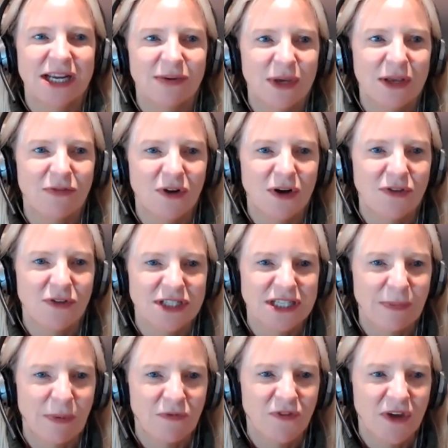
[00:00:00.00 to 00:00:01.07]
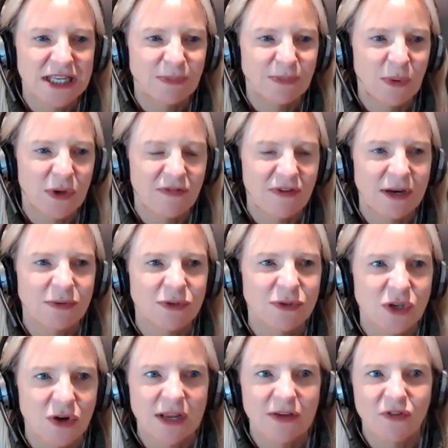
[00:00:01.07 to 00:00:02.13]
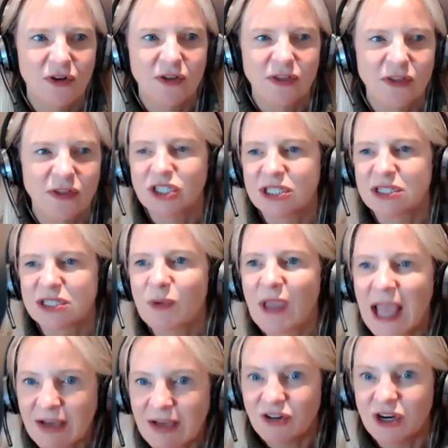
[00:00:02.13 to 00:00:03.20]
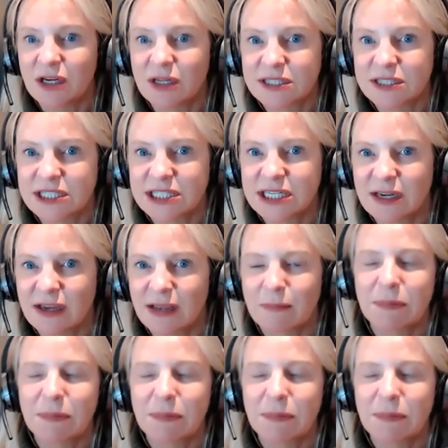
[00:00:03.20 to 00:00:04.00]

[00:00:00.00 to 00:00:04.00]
We can follow those up on Facebook. If anyone's got any further questions that we haven't answered tonight,